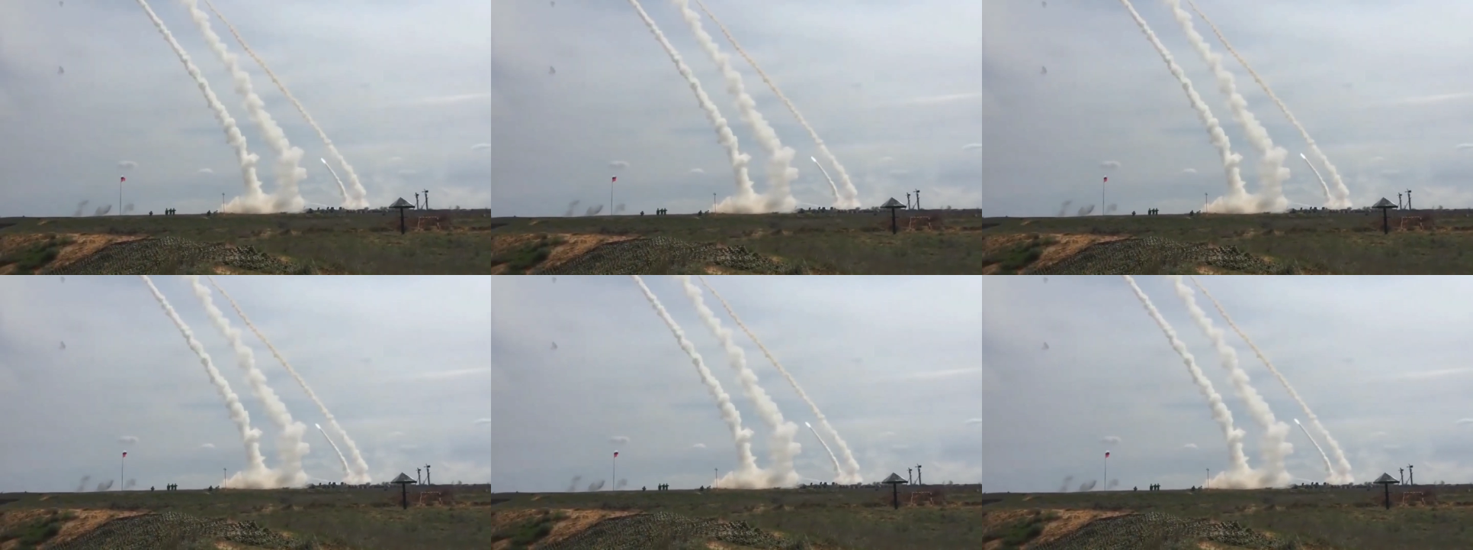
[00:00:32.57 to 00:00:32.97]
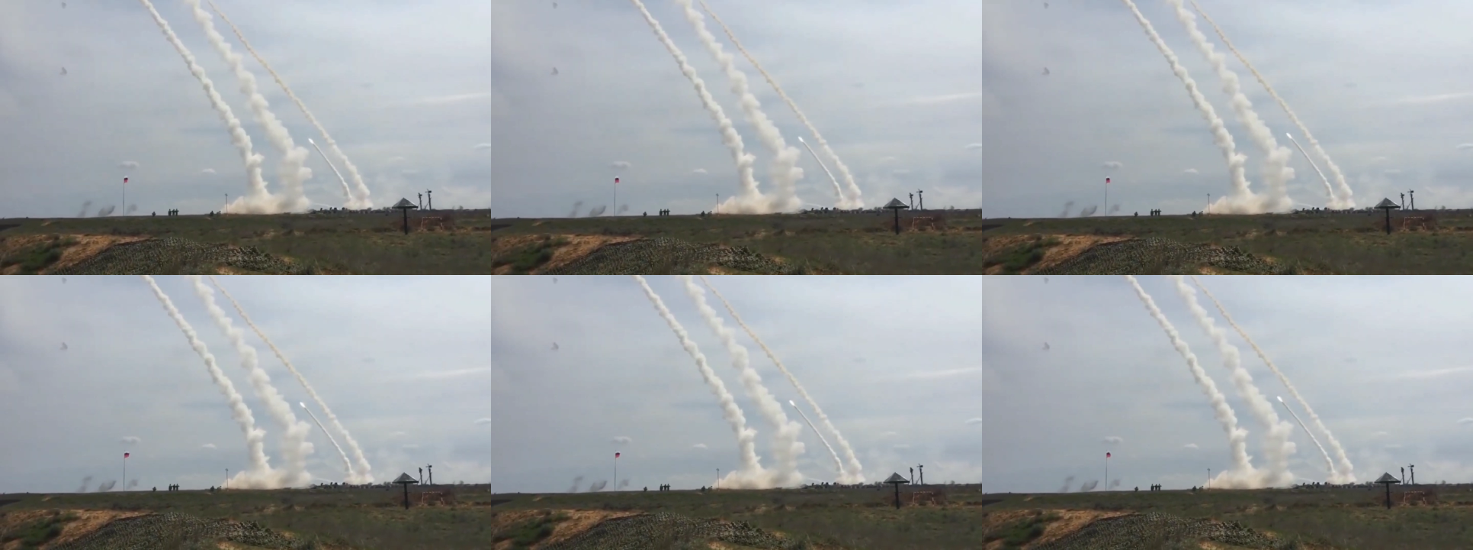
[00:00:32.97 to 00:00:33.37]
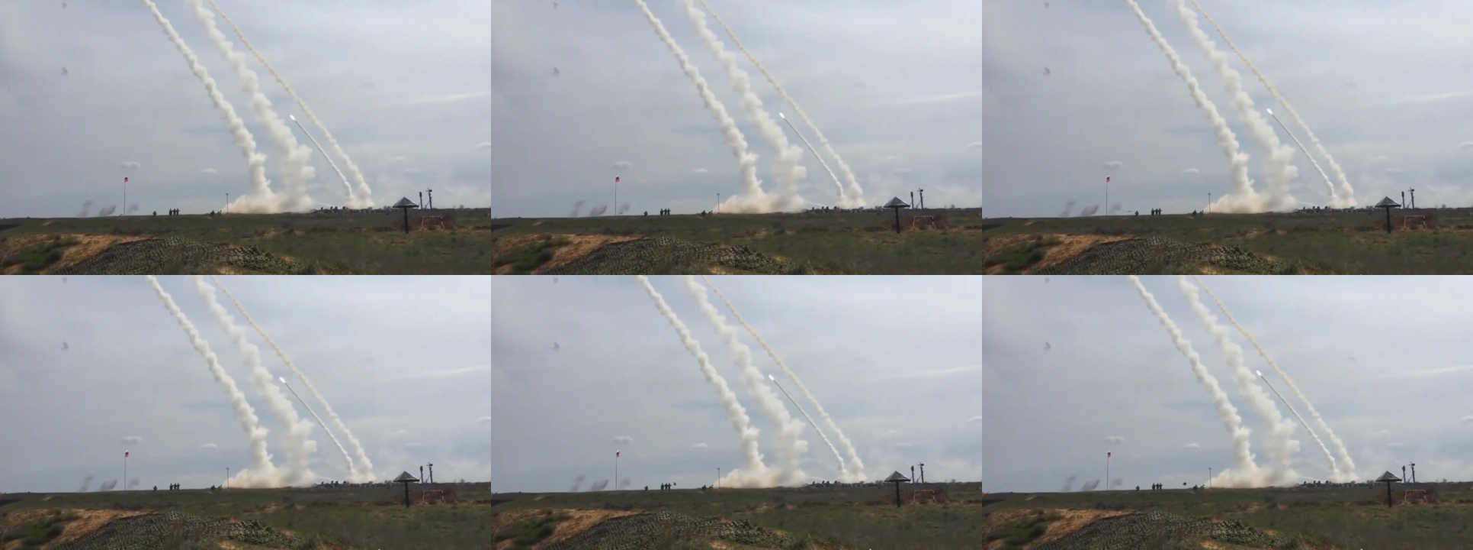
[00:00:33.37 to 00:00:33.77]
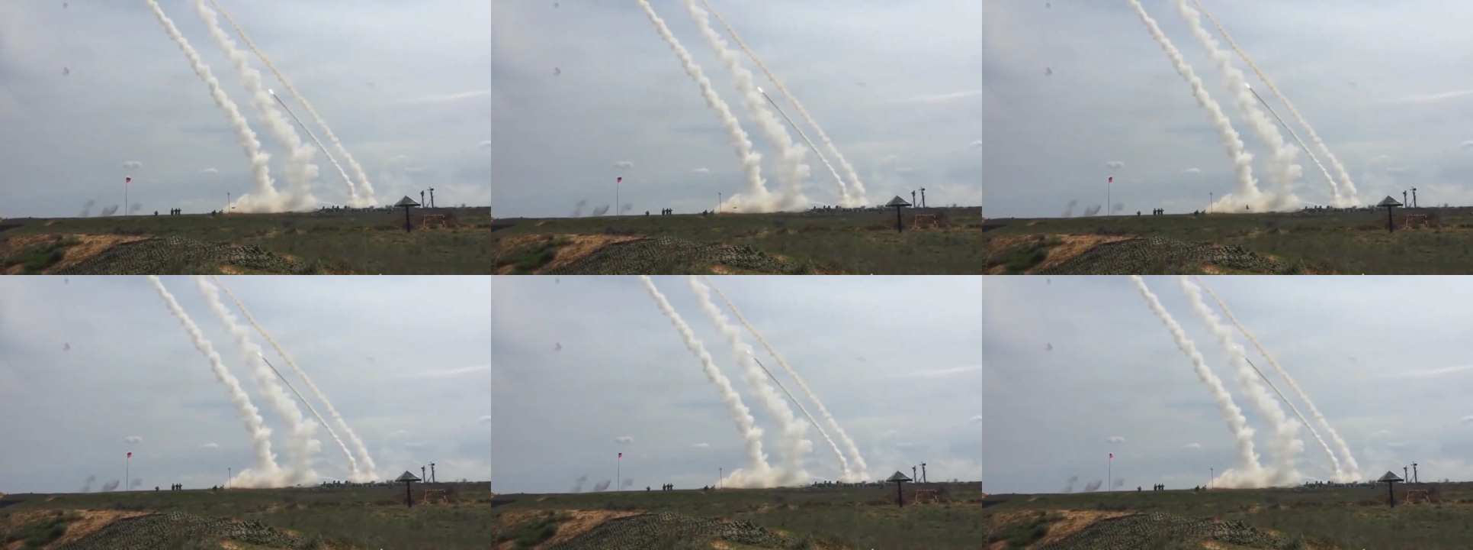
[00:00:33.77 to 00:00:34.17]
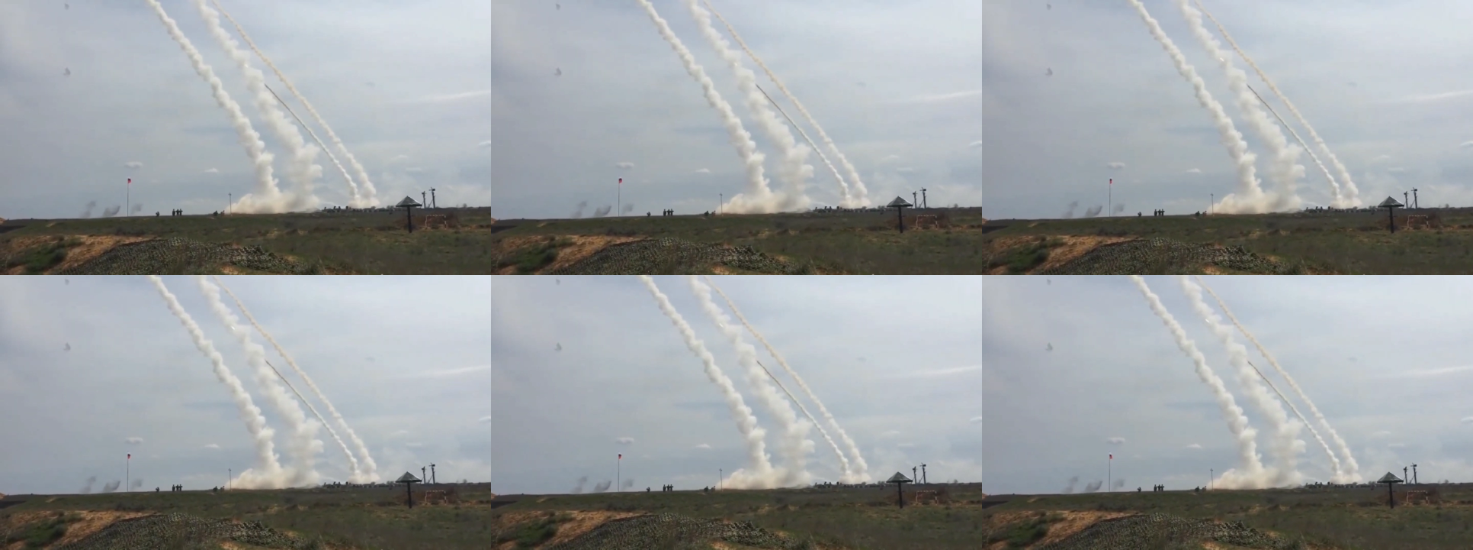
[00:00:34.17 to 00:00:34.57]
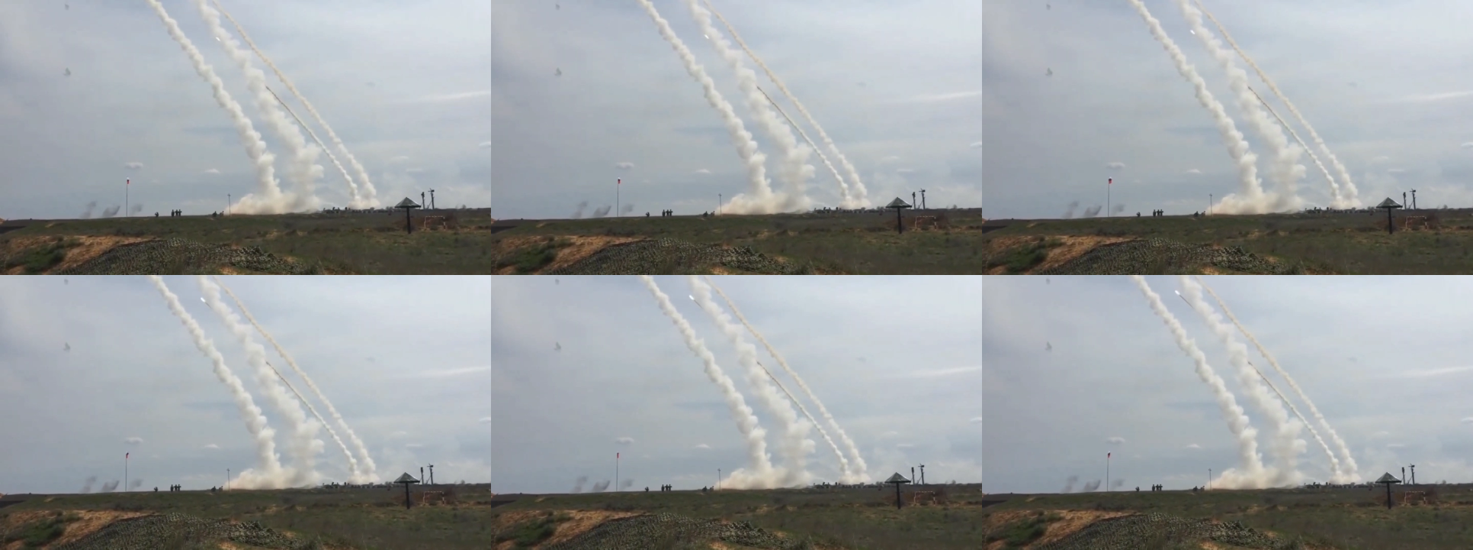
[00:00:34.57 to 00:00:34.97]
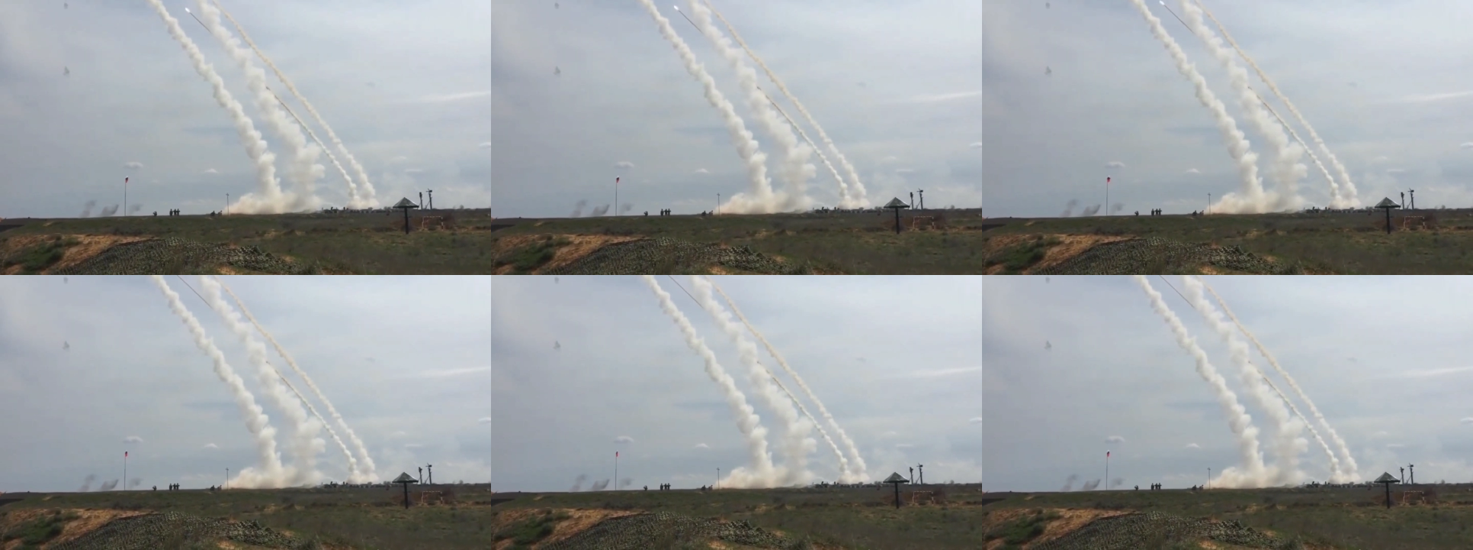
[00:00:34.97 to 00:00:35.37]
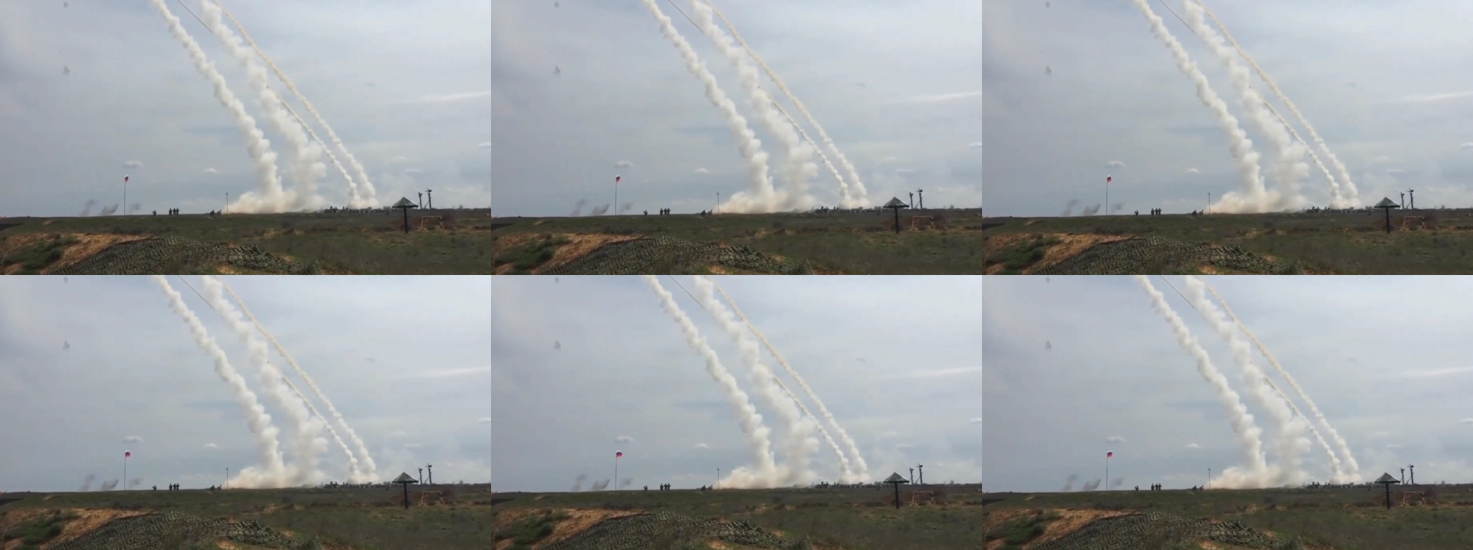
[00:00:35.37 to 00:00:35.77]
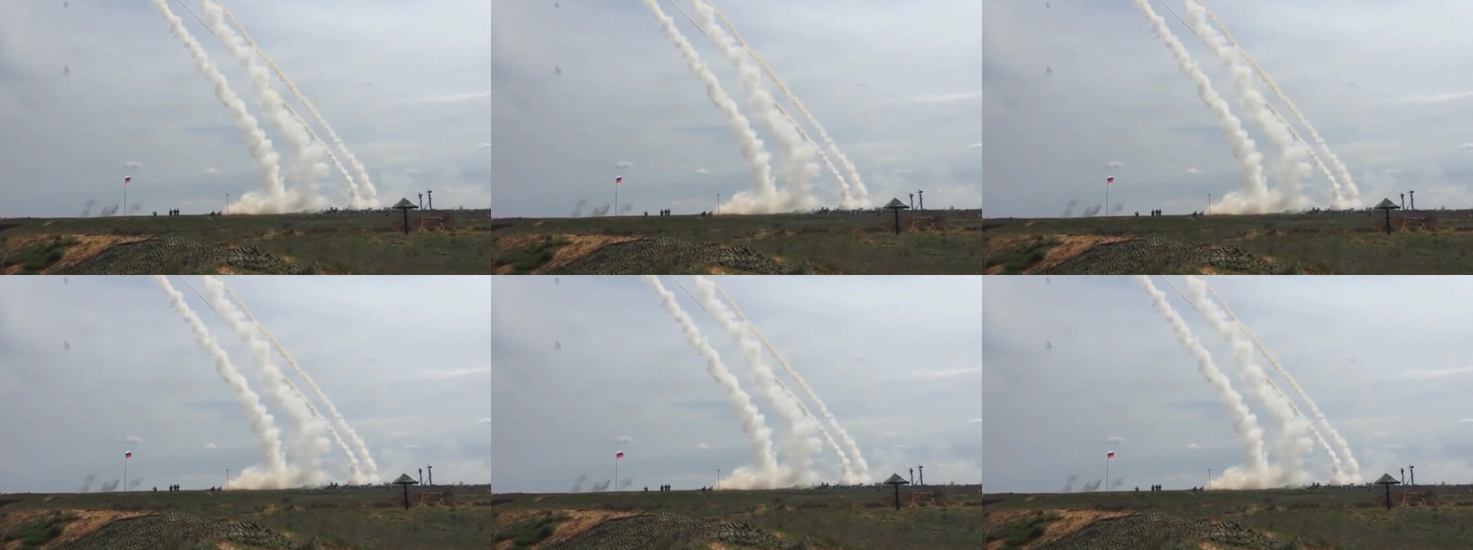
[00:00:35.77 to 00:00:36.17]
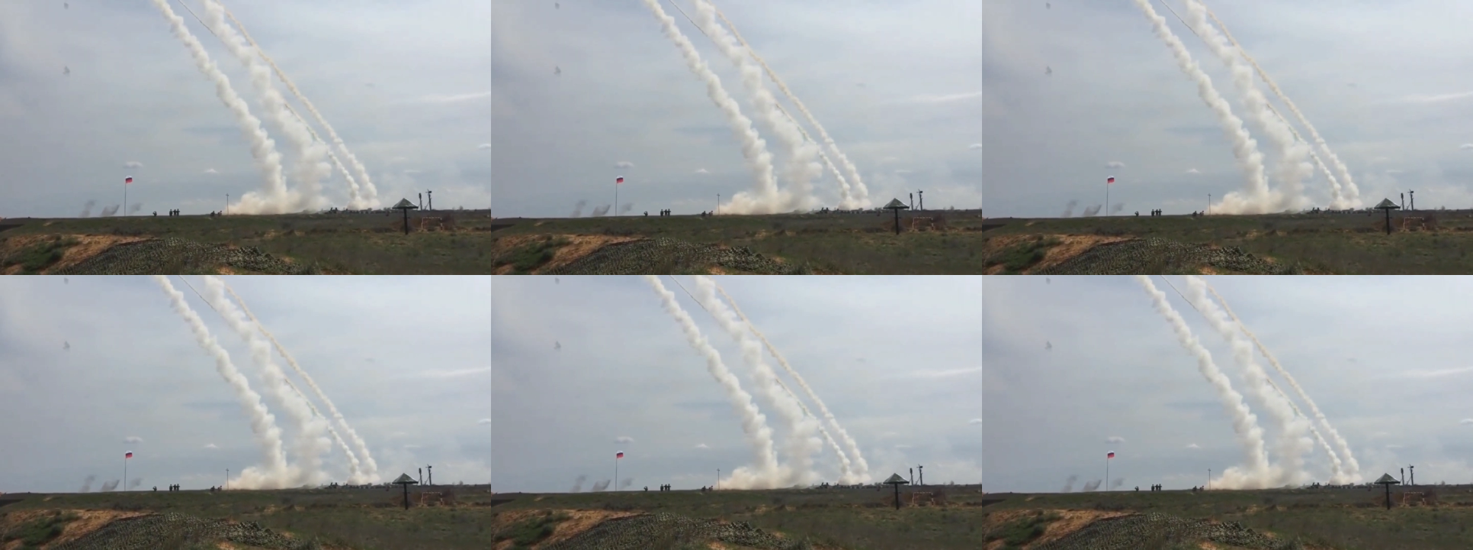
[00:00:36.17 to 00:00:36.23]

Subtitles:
(no speaker visible)